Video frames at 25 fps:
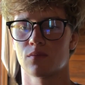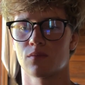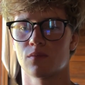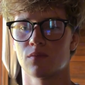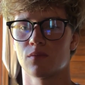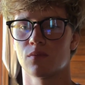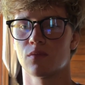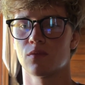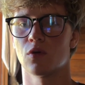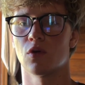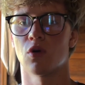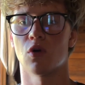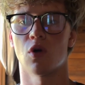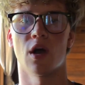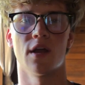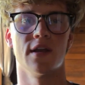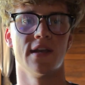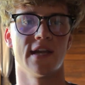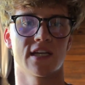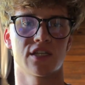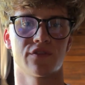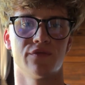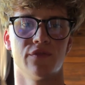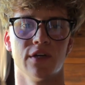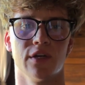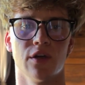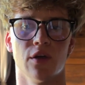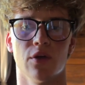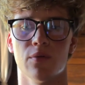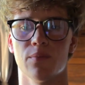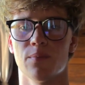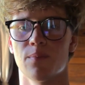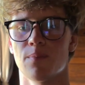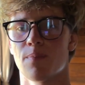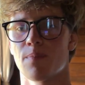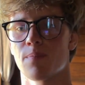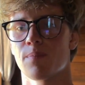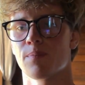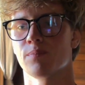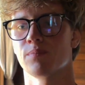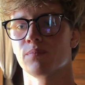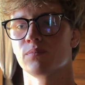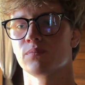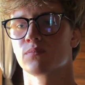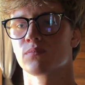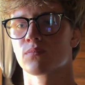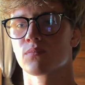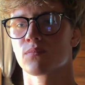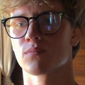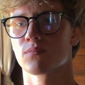Is stretching good or bad when
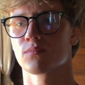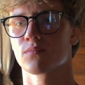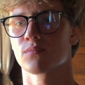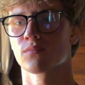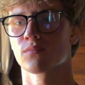it comes to a